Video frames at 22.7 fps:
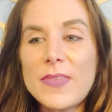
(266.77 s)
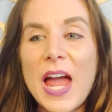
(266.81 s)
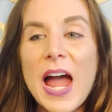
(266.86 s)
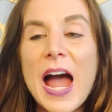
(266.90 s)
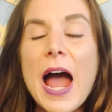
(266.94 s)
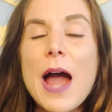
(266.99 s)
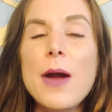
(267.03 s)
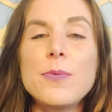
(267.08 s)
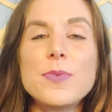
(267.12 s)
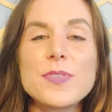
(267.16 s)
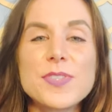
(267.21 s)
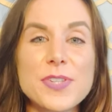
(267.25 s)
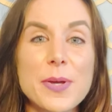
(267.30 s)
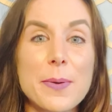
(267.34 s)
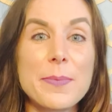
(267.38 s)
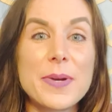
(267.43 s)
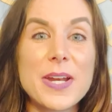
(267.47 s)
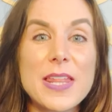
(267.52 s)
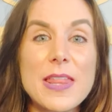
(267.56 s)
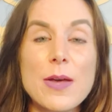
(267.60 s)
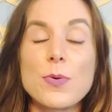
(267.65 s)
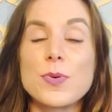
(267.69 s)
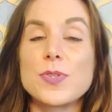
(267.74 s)
I was
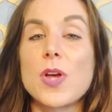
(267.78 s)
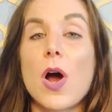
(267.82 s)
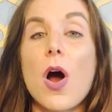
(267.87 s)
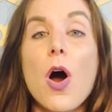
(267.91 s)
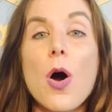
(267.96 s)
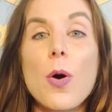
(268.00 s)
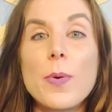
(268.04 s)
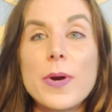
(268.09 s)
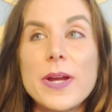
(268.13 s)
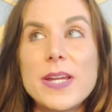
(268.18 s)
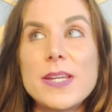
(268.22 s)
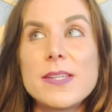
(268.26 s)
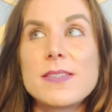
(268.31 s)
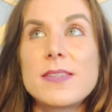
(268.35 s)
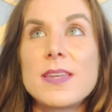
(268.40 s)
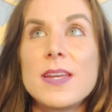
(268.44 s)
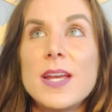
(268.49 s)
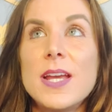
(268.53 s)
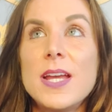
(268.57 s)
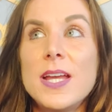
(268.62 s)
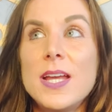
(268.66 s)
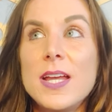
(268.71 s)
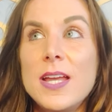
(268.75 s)
somebody that was always
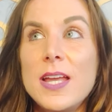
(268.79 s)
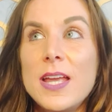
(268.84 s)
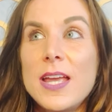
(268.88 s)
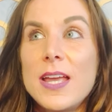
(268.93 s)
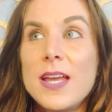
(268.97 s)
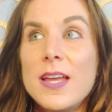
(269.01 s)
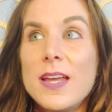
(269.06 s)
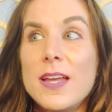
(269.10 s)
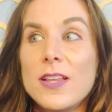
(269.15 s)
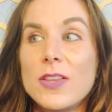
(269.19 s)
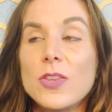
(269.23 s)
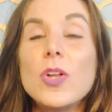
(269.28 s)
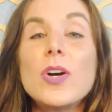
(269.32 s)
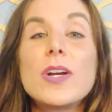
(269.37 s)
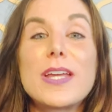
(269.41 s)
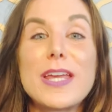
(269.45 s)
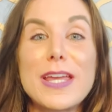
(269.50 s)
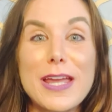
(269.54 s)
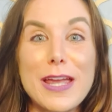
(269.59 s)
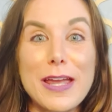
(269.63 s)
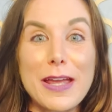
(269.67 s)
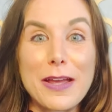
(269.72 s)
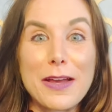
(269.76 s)

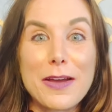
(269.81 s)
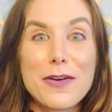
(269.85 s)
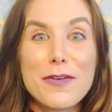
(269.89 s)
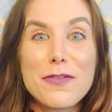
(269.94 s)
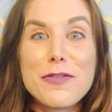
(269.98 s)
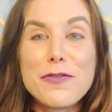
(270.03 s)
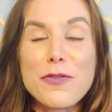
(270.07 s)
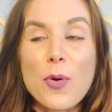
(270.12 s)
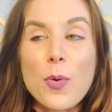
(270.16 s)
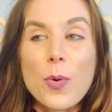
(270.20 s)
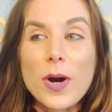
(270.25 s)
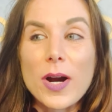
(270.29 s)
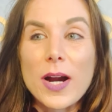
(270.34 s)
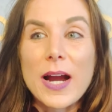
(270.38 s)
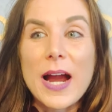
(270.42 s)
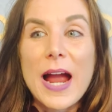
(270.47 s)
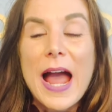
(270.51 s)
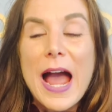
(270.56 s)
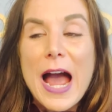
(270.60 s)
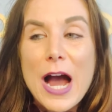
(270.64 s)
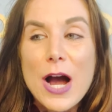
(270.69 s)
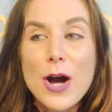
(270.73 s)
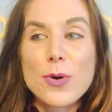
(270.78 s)
looking for
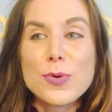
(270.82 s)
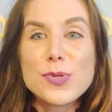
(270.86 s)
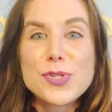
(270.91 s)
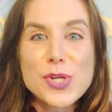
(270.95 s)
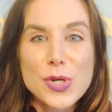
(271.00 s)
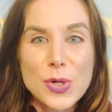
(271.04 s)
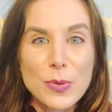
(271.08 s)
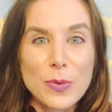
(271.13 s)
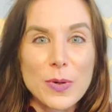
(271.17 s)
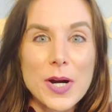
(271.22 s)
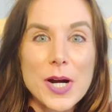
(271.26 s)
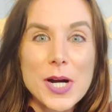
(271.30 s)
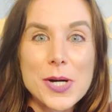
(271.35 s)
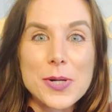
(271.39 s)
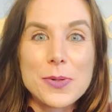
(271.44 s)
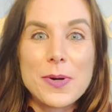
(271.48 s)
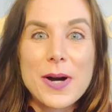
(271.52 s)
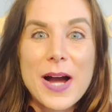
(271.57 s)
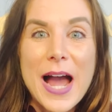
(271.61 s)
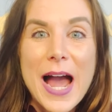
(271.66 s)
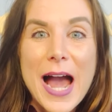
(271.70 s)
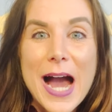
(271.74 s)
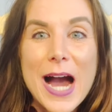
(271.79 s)
how to grow,
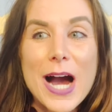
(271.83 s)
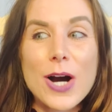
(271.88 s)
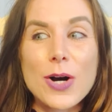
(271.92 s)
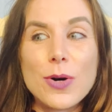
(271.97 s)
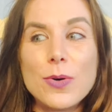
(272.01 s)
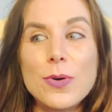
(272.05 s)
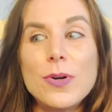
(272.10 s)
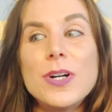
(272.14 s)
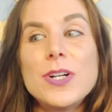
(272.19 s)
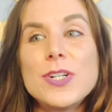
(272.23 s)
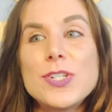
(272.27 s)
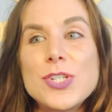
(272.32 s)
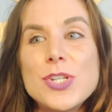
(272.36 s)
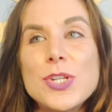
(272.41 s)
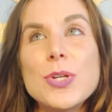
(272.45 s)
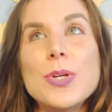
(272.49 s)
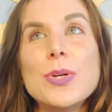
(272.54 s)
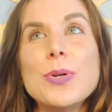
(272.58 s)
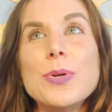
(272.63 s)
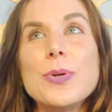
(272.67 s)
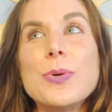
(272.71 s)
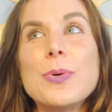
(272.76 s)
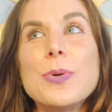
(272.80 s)
how
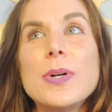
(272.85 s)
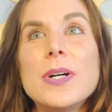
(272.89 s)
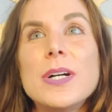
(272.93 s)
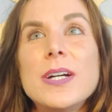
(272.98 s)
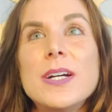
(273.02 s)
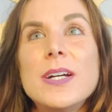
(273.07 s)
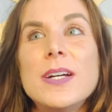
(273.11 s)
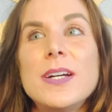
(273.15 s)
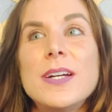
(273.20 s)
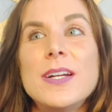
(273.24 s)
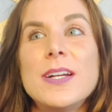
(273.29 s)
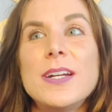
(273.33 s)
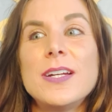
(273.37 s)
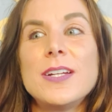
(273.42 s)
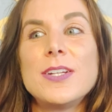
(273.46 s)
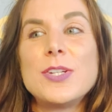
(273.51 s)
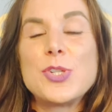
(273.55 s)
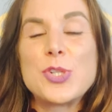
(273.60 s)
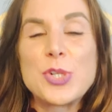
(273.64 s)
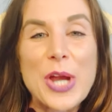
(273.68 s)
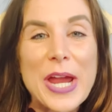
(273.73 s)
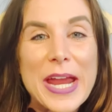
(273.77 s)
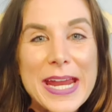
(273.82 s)
to
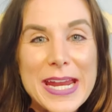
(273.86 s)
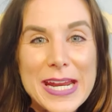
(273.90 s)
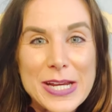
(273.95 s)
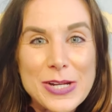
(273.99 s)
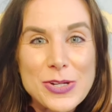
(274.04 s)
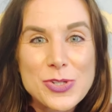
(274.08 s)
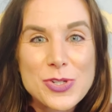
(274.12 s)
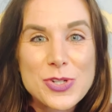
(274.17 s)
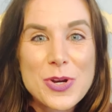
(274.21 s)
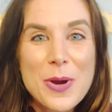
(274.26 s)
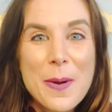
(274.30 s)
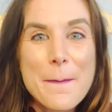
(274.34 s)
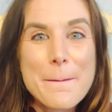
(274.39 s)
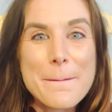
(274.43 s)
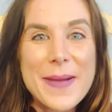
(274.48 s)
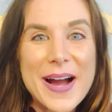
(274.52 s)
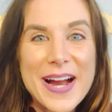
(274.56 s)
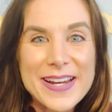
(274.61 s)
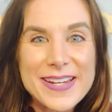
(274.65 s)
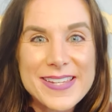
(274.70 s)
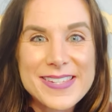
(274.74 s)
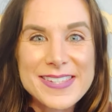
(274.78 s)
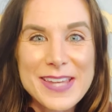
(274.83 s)
change
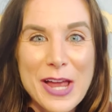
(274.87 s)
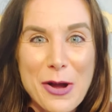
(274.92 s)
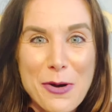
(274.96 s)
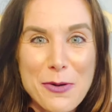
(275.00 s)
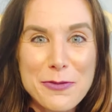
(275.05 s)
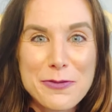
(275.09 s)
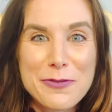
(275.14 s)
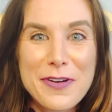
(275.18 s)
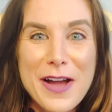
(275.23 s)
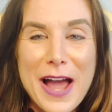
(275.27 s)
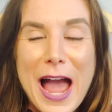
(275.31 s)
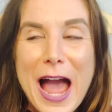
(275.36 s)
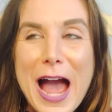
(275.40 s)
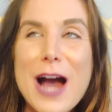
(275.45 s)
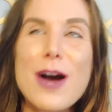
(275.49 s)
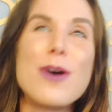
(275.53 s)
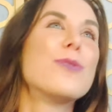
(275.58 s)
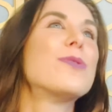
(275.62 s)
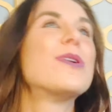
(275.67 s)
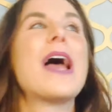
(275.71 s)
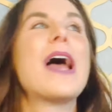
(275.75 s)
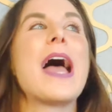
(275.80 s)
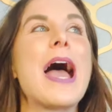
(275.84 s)
myself,
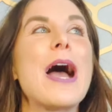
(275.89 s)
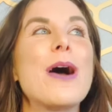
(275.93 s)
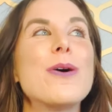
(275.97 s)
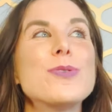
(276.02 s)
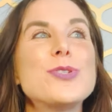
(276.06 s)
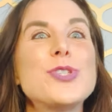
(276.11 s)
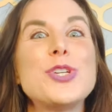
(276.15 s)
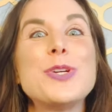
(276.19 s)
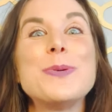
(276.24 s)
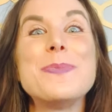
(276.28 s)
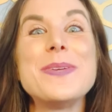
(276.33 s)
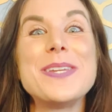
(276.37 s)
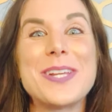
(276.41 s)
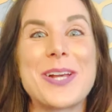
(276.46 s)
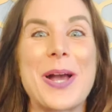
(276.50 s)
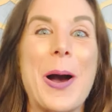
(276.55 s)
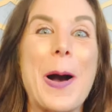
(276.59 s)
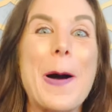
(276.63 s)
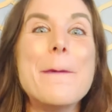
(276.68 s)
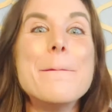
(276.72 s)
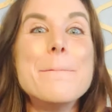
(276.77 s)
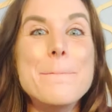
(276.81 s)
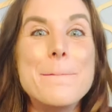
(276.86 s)
how how to
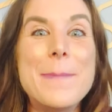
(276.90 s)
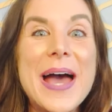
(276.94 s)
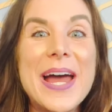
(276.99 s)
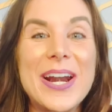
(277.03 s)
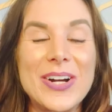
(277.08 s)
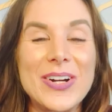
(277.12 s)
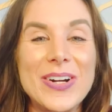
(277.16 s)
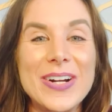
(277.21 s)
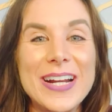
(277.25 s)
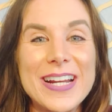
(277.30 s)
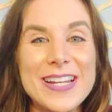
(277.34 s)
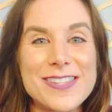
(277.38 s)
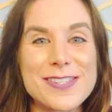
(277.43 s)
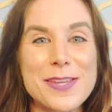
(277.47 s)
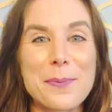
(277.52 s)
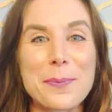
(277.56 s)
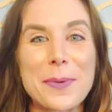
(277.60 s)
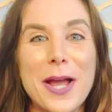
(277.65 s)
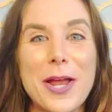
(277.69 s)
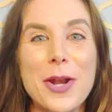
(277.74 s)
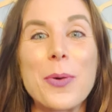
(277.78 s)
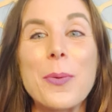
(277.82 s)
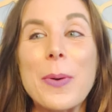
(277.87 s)
become better in some
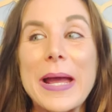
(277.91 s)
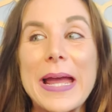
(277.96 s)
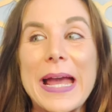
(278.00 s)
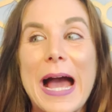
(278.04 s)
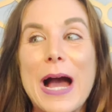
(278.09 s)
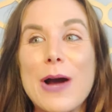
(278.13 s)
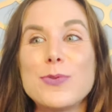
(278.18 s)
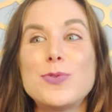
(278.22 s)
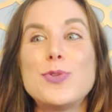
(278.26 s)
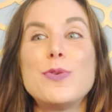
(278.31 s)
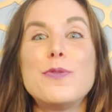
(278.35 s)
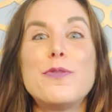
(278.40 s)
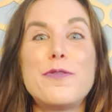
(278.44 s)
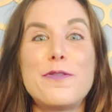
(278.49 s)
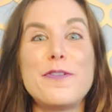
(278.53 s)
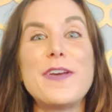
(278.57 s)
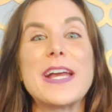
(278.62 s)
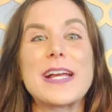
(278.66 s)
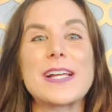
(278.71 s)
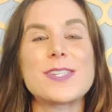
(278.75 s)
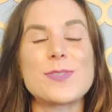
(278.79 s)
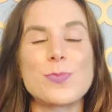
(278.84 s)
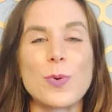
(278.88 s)
kind of way, how to
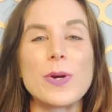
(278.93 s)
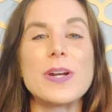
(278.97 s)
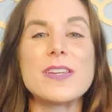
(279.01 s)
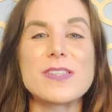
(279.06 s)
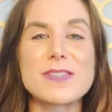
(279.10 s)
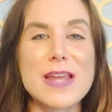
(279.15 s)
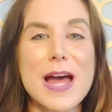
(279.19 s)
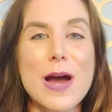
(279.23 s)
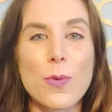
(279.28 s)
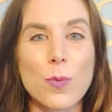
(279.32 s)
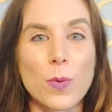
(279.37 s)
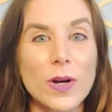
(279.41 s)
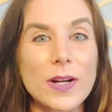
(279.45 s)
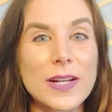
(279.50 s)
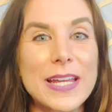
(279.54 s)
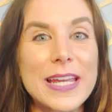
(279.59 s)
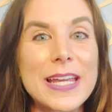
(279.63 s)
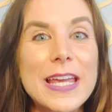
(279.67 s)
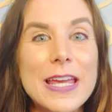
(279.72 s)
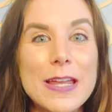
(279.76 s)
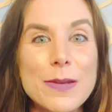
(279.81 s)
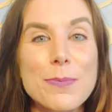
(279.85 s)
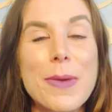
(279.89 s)
fix what is not
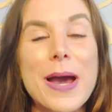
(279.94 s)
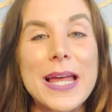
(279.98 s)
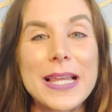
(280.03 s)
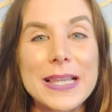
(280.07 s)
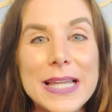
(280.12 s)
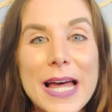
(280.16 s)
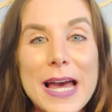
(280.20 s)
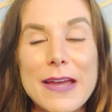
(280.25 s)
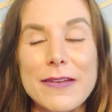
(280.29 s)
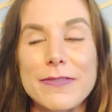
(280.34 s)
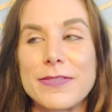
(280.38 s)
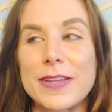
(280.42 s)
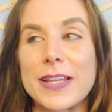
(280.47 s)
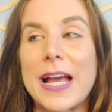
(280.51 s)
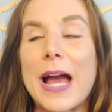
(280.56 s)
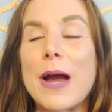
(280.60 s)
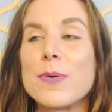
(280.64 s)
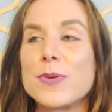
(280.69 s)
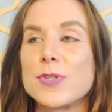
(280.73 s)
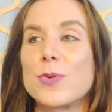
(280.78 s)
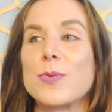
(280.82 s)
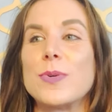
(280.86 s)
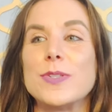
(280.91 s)
working in my life. Like I
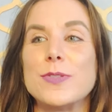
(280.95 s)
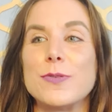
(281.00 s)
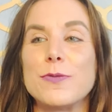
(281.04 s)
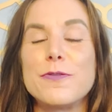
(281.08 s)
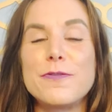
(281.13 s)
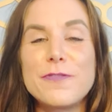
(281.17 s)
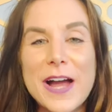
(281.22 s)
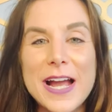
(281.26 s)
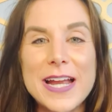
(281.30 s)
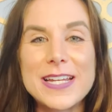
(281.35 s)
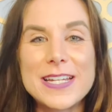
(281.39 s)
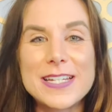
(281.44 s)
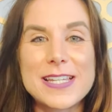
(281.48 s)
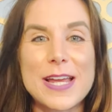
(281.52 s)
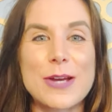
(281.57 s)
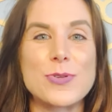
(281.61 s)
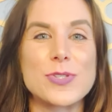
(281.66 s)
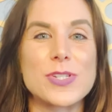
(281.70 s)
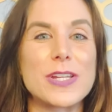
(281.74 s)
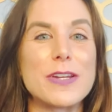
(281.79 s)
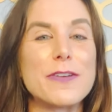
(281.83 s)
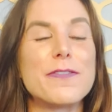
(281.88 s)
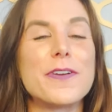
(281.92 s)
was going to find it, I
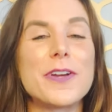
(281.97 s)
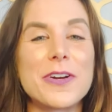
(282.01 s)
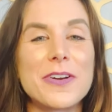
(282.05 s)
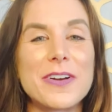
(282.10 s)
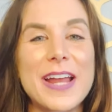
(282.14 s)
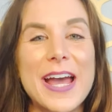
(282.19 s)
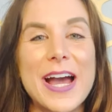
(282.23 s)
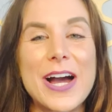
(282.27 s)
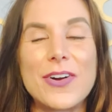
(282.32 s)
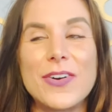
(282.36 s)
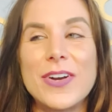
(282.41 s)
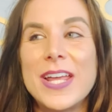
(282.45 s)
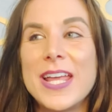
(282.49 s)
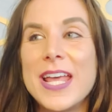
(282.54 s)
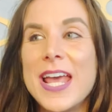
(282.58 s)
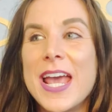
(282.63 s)
was going to figure it out.